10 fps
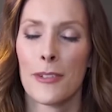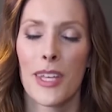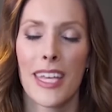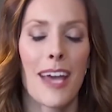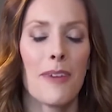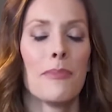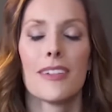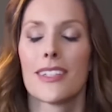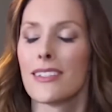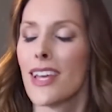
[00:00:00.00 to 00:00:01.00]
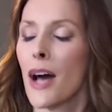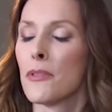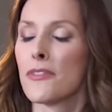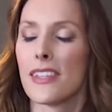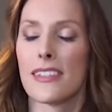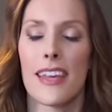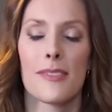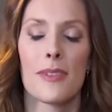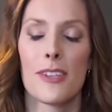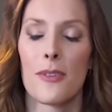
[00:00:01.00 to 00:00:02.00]
We can't build on top of
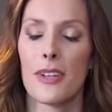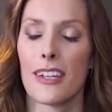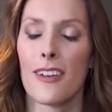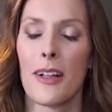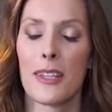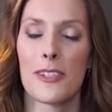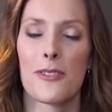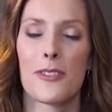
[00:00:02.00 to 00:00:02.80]
success we don't acknowledge.